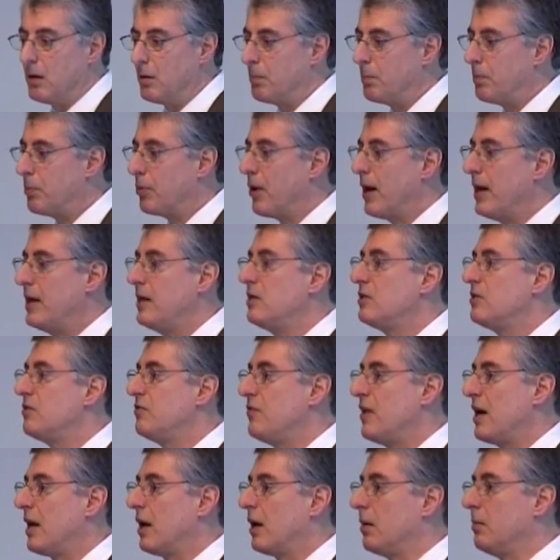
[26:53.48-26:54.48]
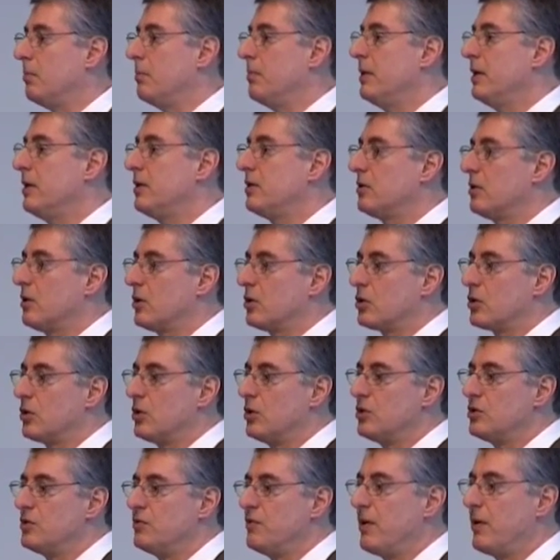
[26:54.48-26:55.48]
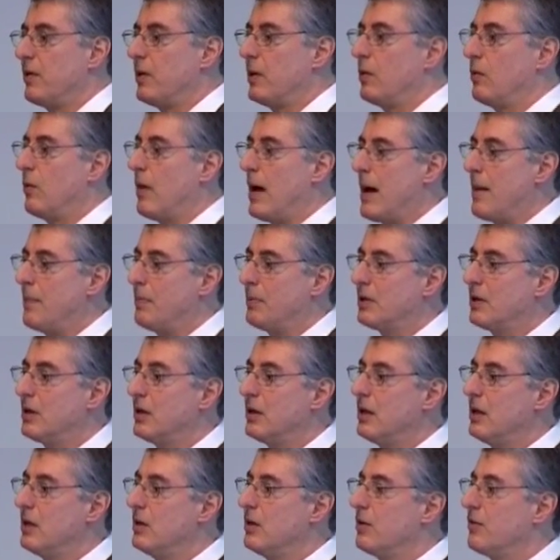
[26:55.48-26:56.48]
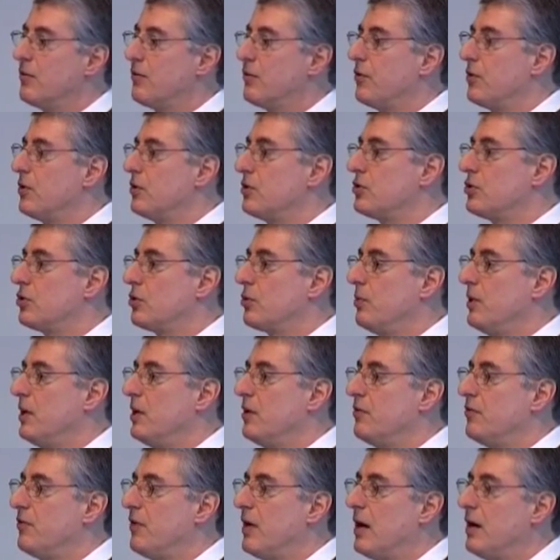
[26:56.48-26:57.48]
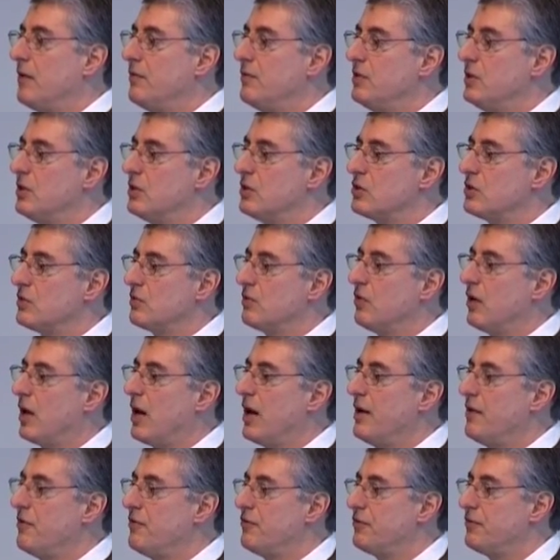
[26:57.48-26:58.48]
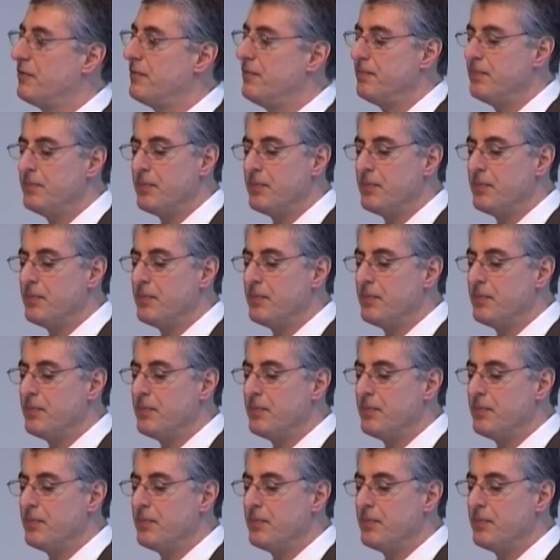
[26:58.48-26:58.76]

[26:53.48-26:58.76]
Brain development occurs very rapidly in the first 3 to 5 years of life.